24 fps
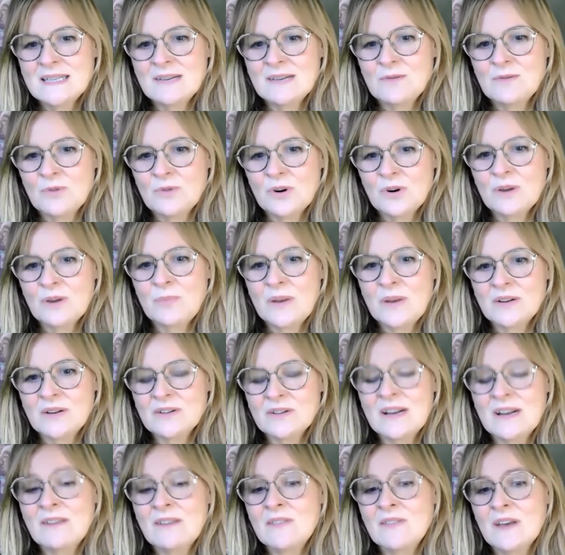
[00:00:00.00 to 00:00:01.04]
work being done
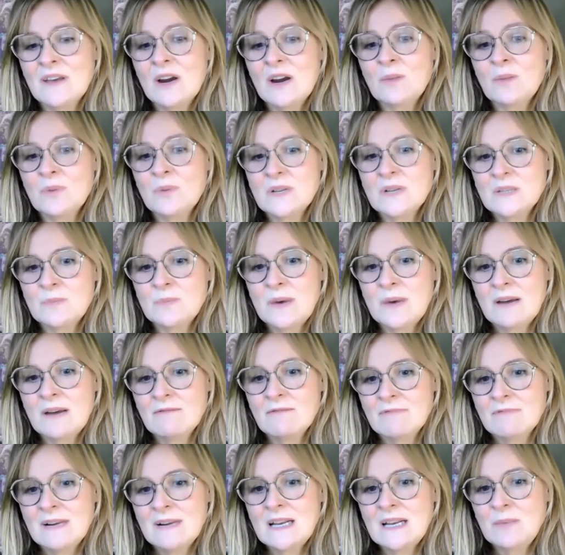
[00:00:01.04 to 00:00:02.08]
out there, but it's about
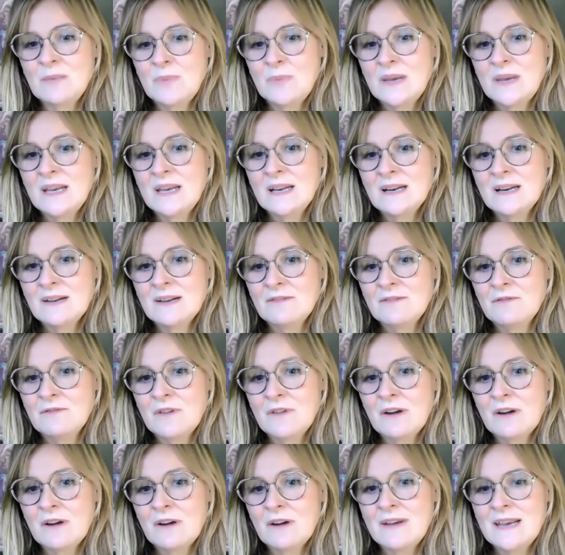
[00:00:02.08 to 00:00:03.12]
really being
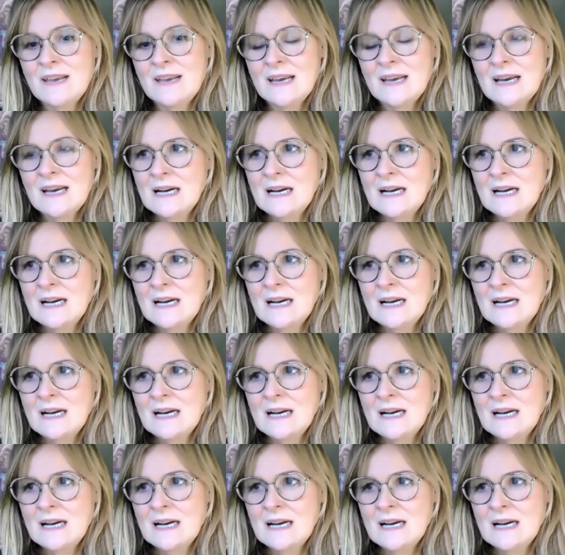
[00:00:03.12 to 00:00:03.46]
very